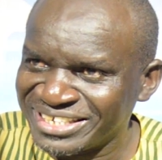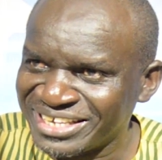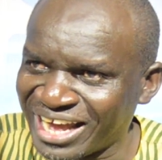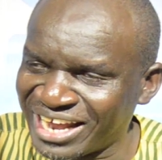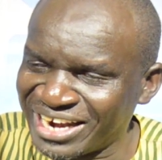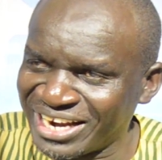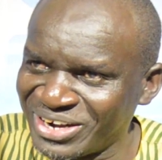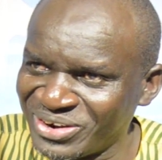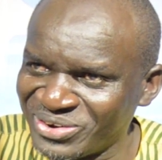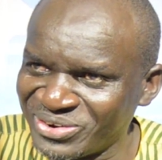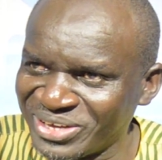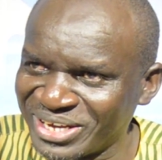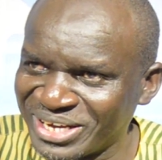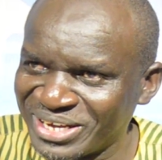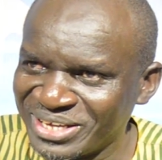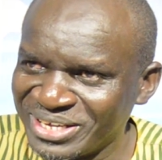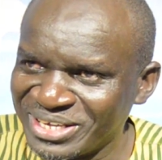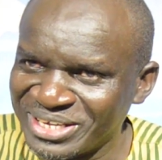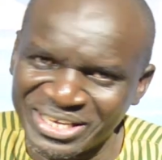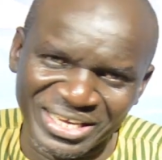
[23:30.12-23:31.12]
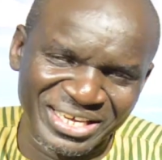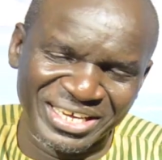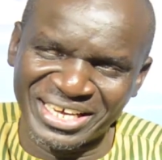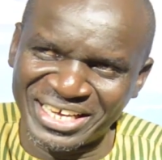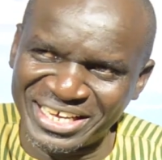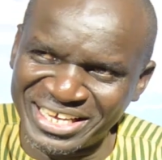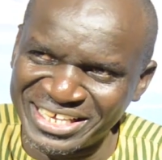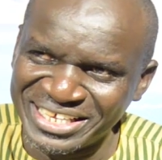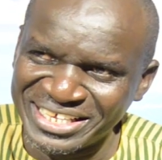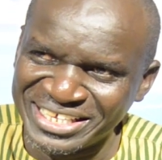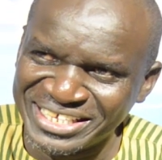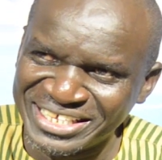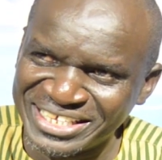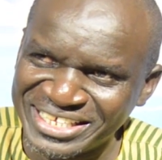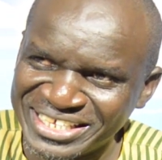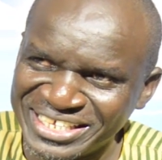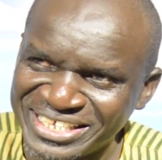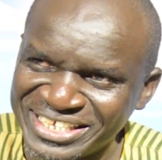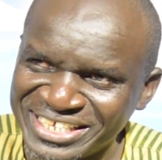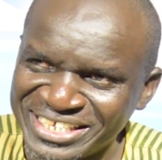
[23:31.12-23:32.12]
Hallelujah. Amen. Uh-huh.
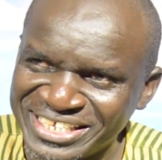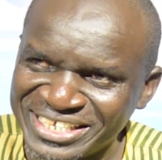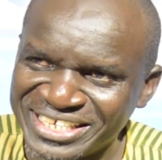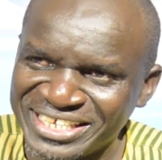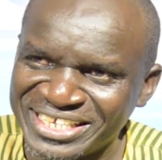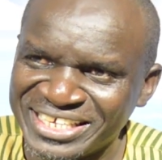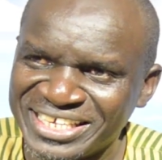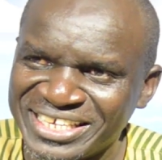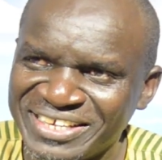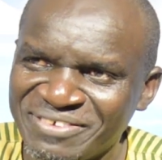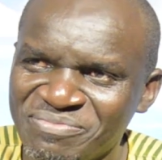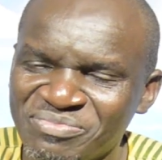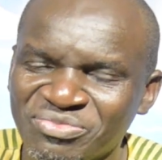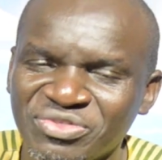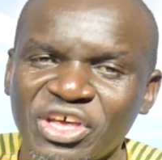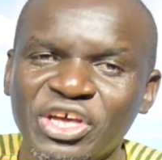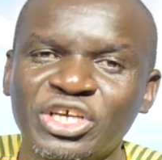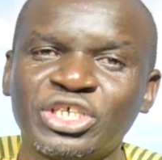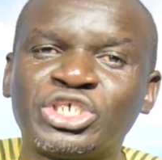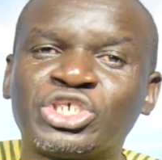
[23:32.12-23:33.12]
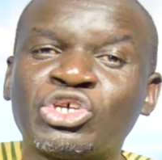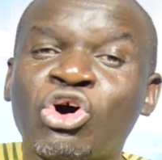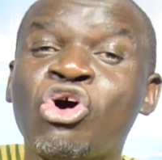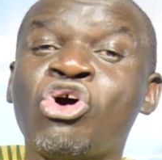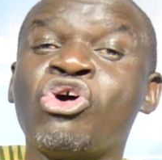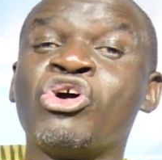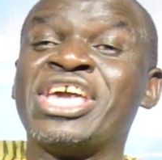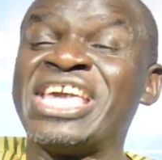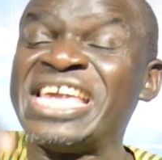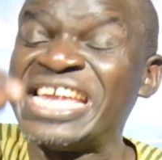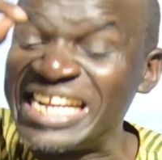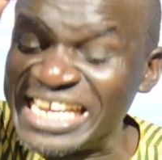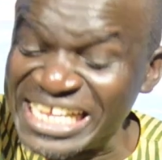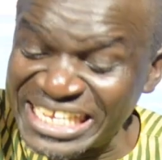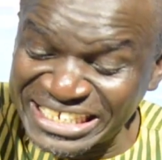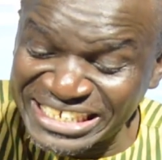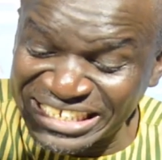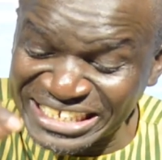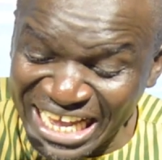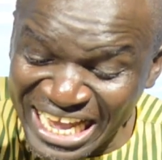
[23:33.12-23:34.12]
So he decided not to take so it with he him. He
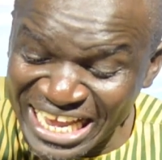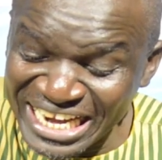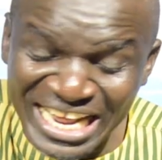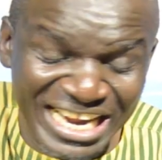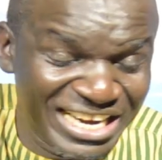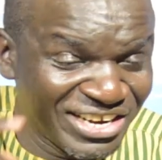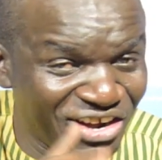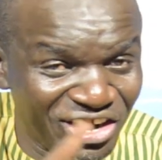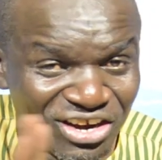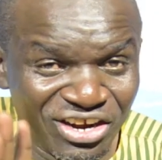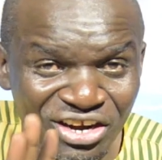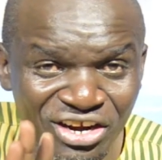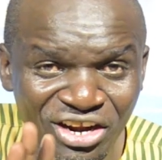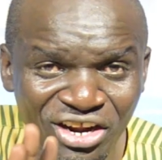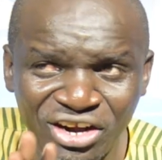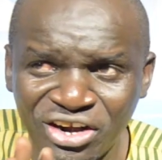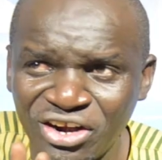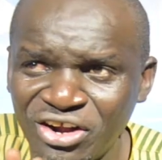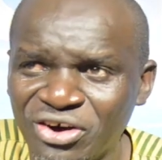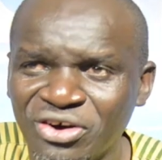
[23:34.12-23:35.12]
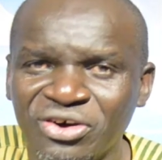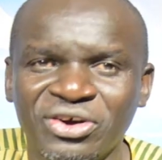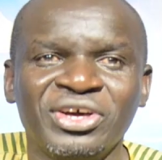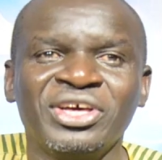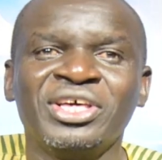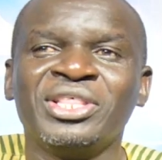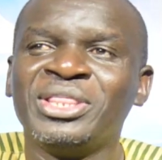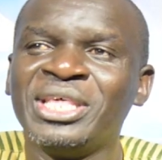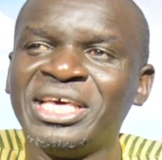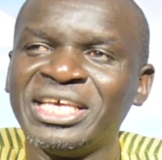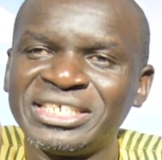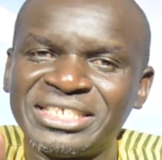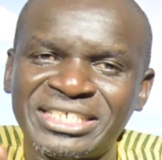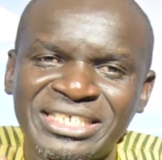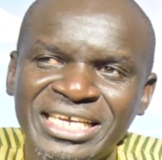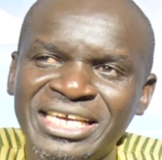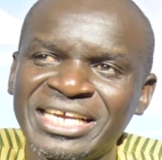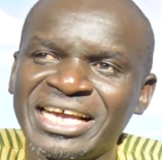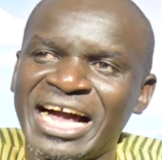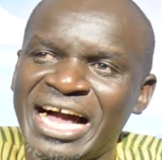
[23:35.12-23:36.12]
decided, no, no, no, no, no. This
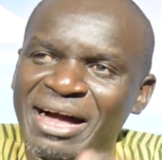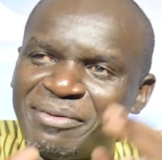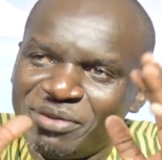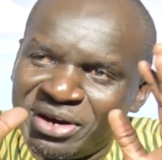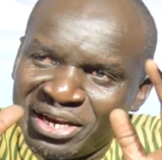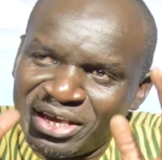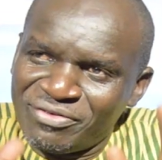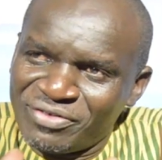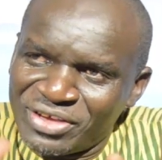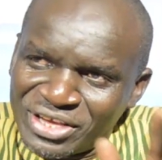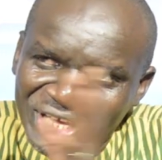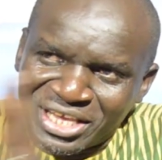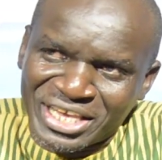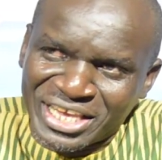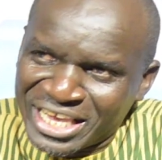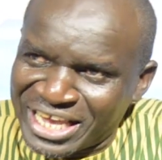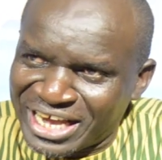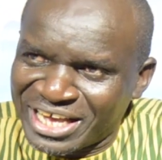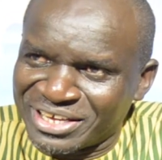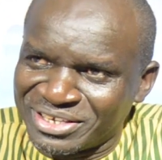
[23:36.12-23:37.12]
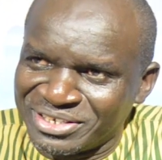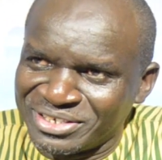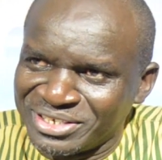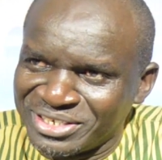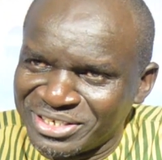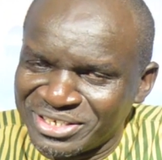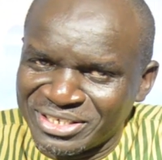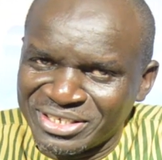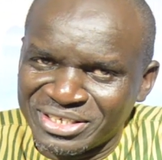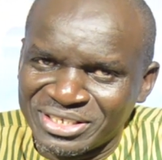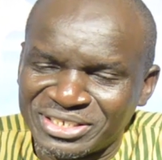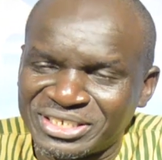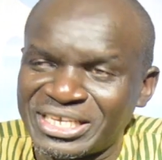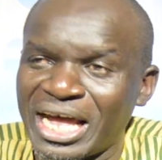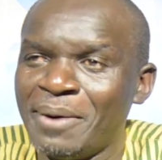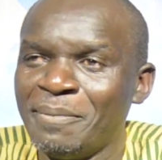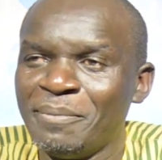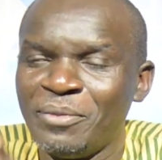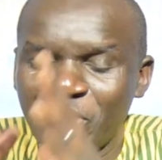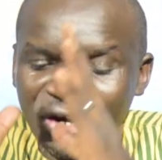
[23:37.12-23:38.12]
thing I'm leaving here.
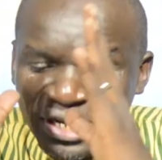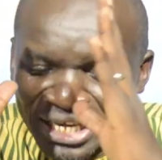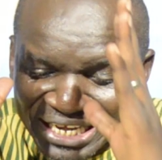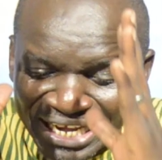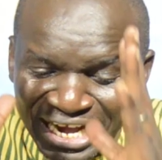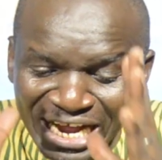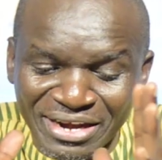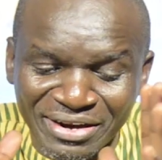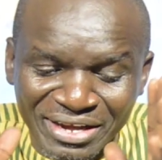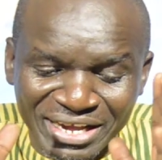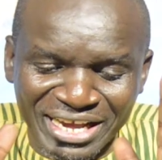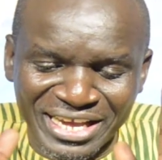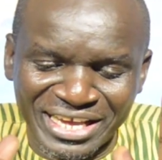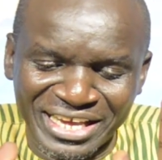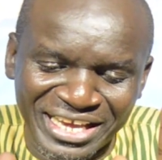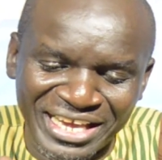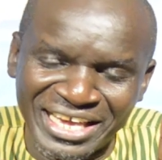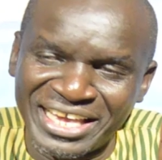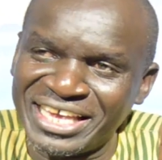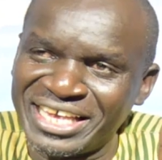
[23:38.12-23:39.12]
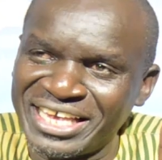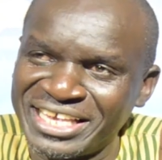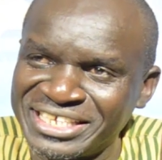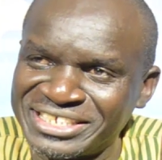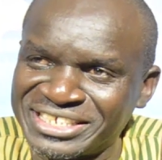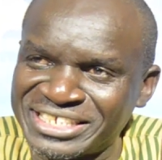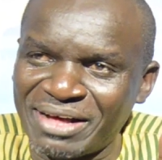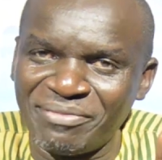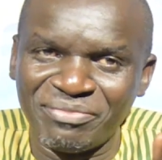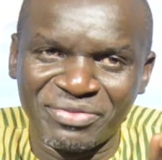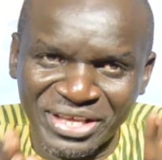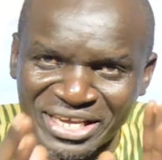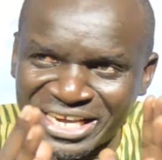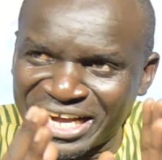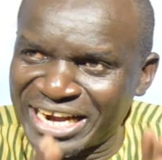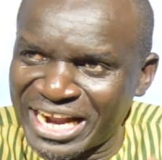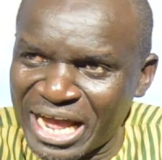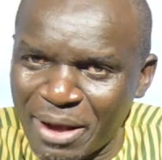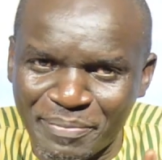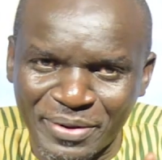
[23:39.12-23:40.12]
Somebody can, hey, something
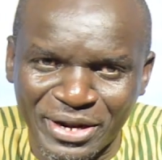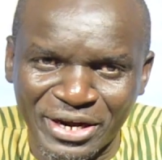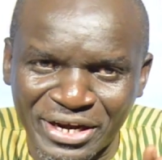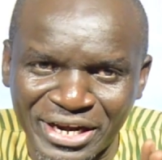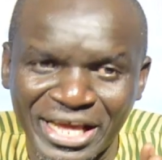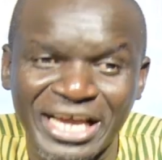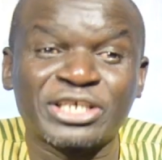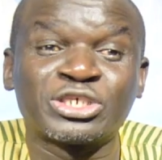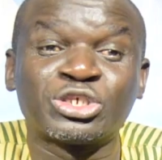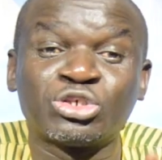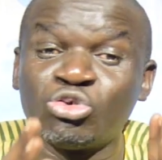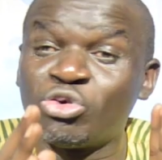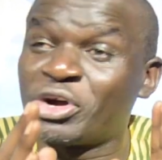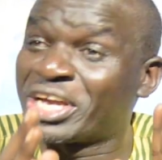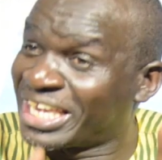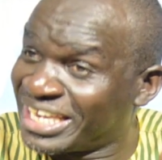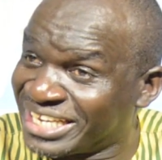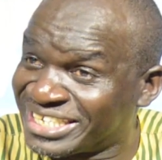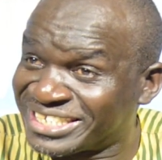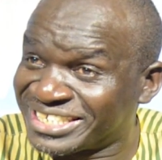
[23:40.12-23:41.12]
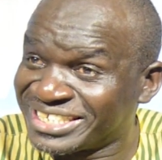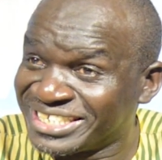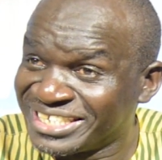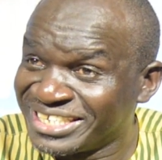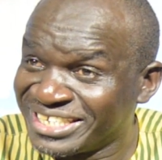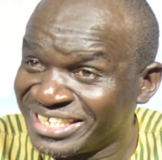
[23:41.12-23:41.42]
can happen next to your gate.